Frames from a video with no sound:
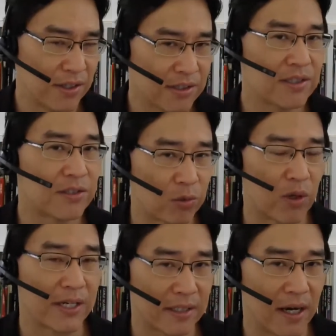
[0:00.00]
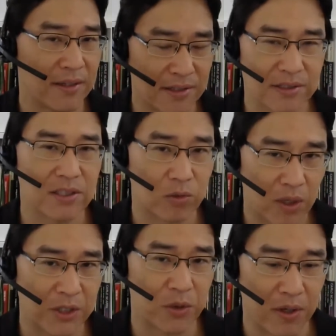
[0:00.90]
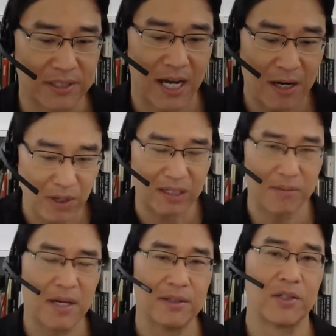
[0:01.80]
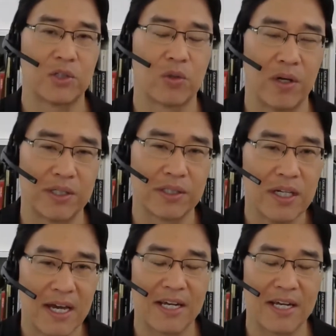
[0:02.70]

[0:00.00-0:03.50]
This is the right guy. This is the right choice. I recommend this choice.